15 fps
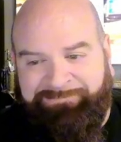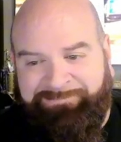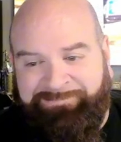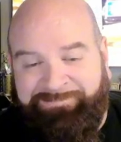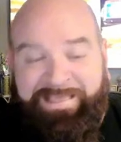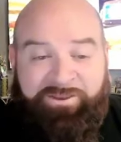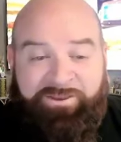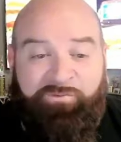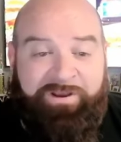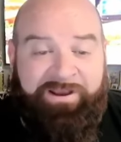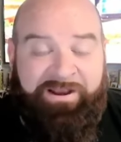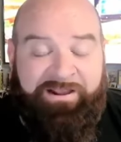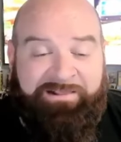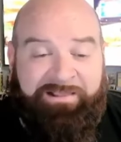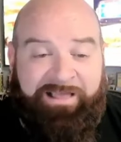then you run
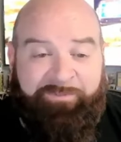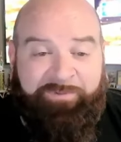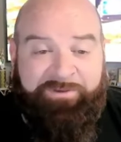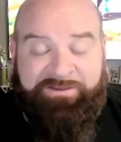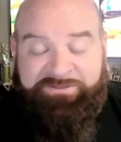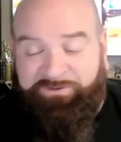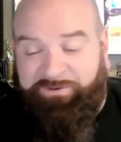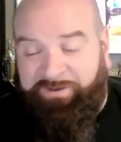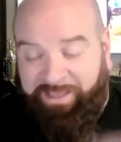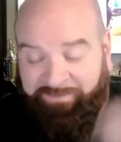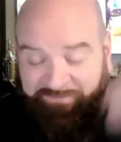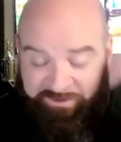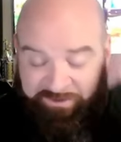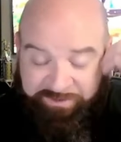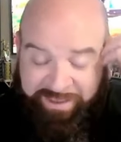out of clock because you
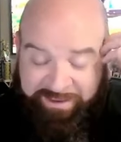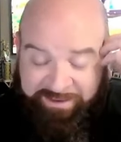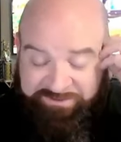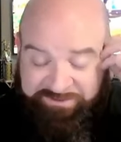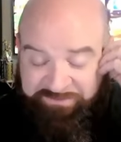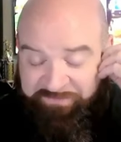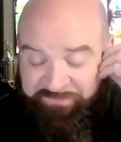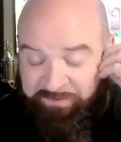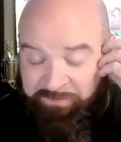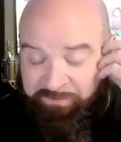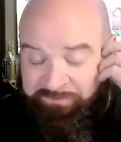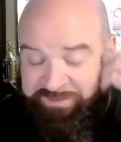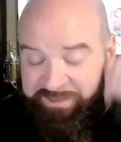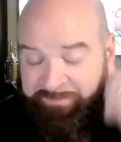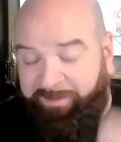can't get your field
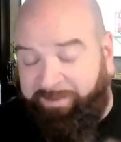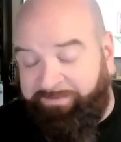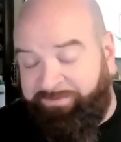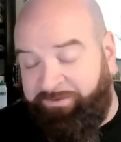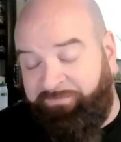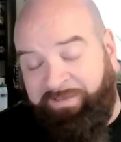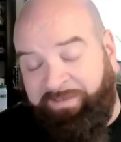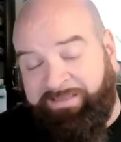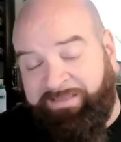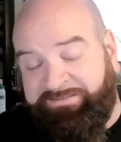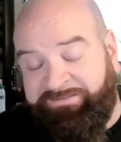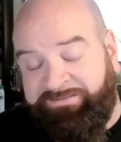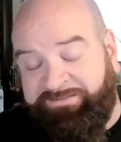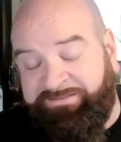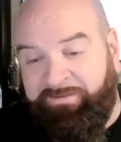goal team out there fast
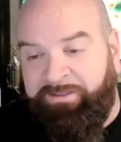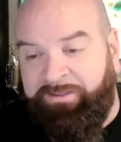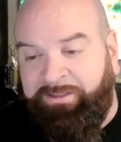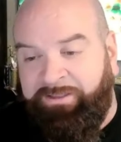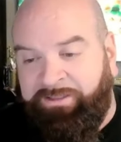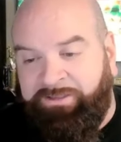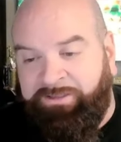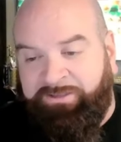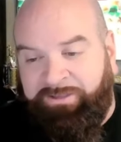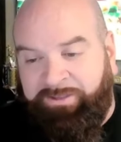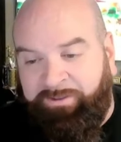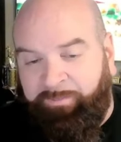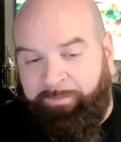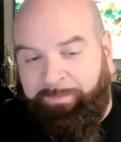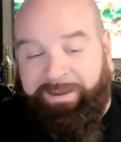enough.
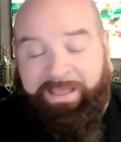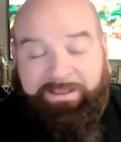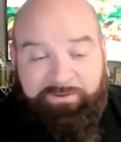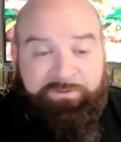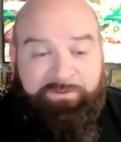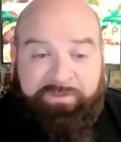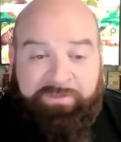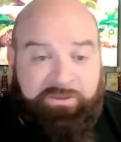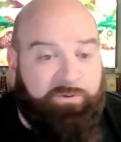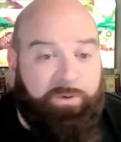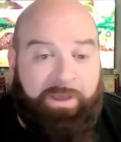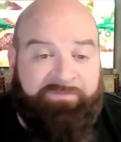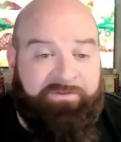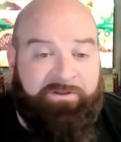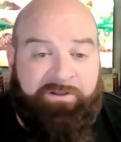But I do think you
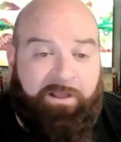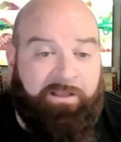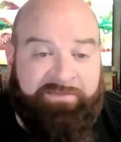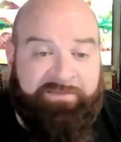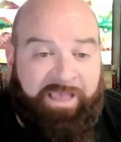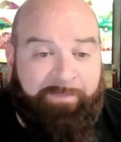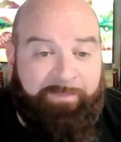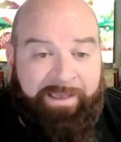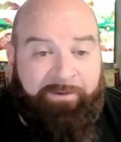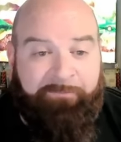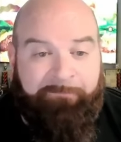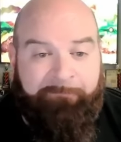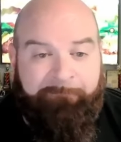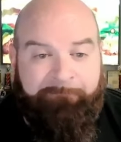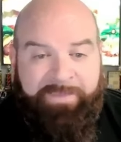have to call timeout.
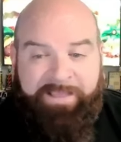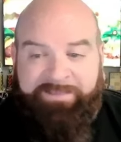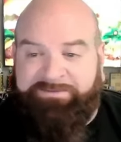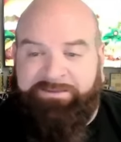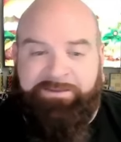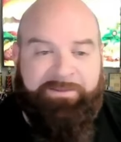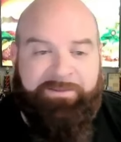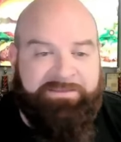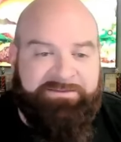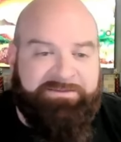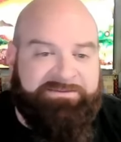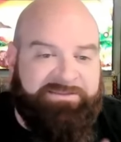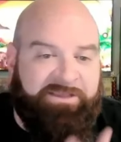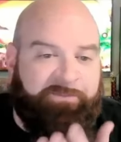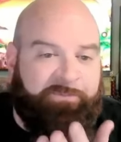It's a
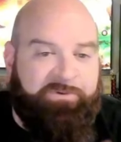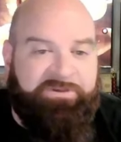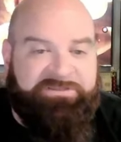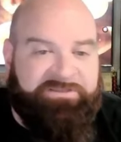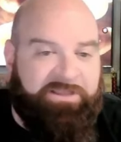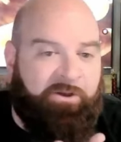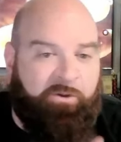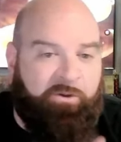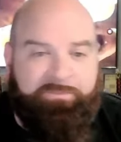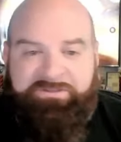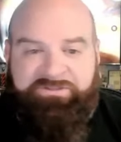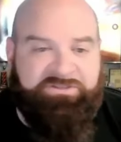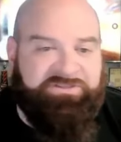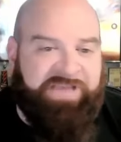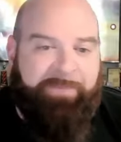slippery slope. It's
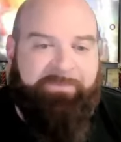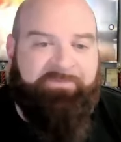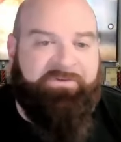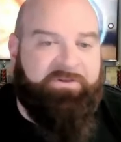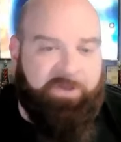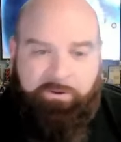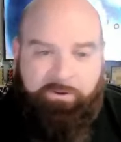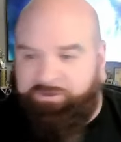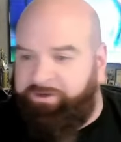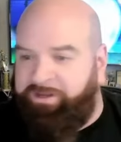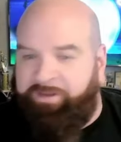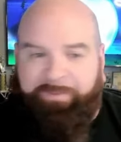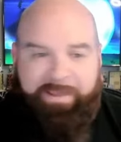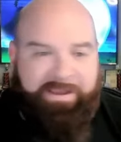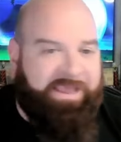the job of a coach. You're
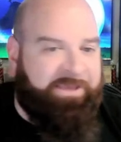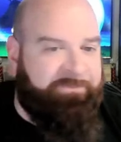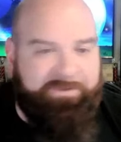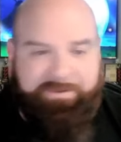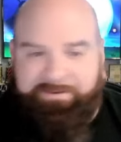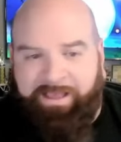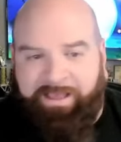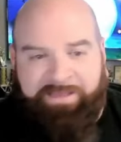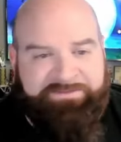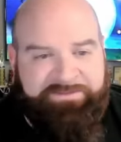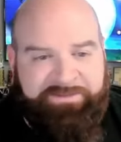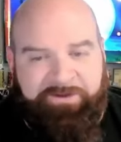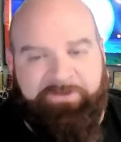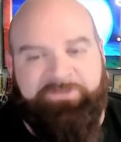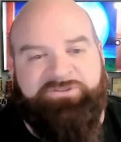getting paid $8 million a
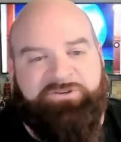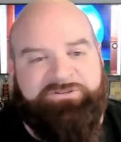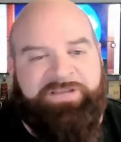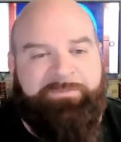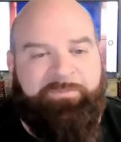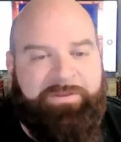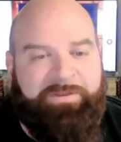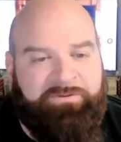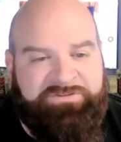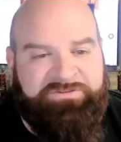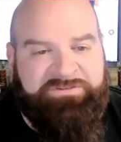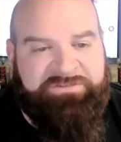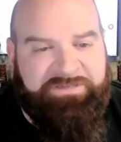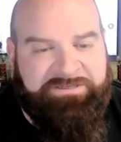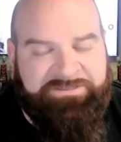year. It's your job to make those
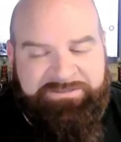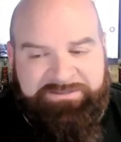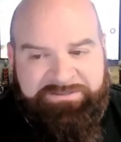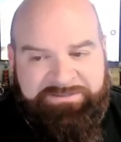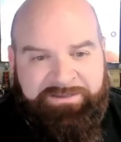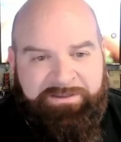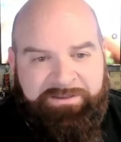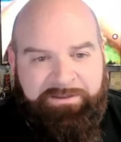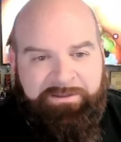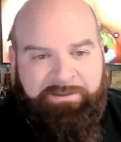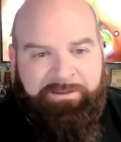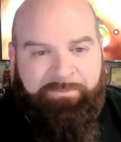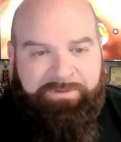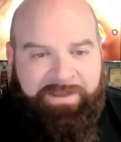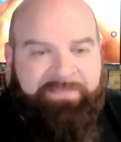decisions.
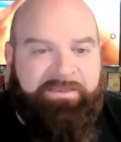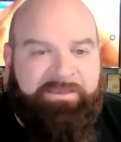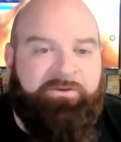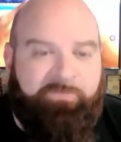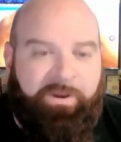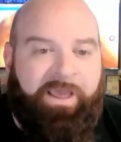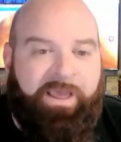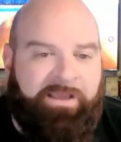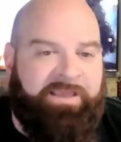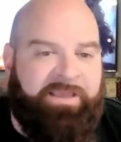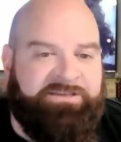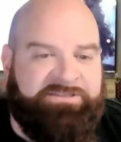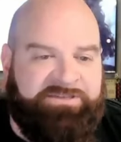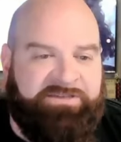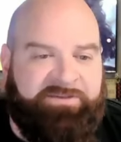But I think Ryan
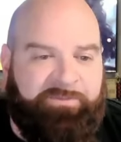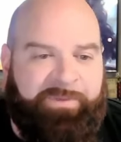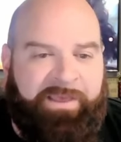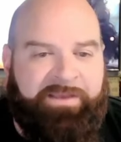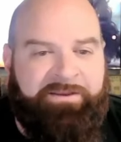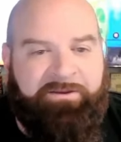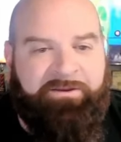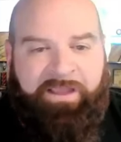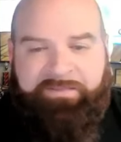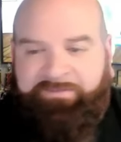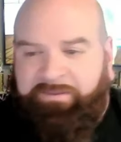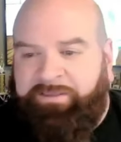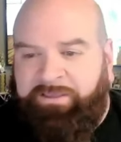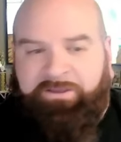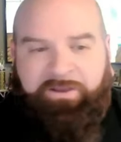Day shit the bed here. I
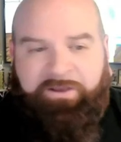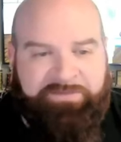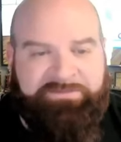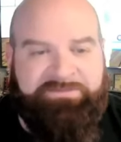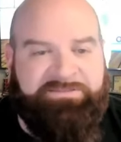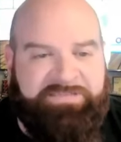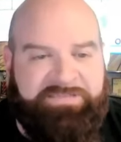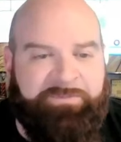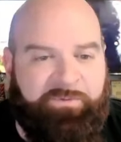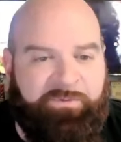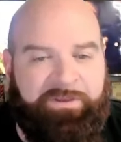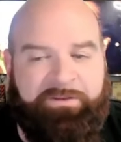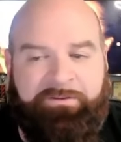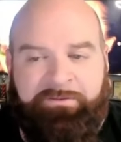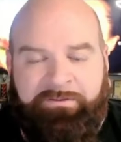think he cost his team a win.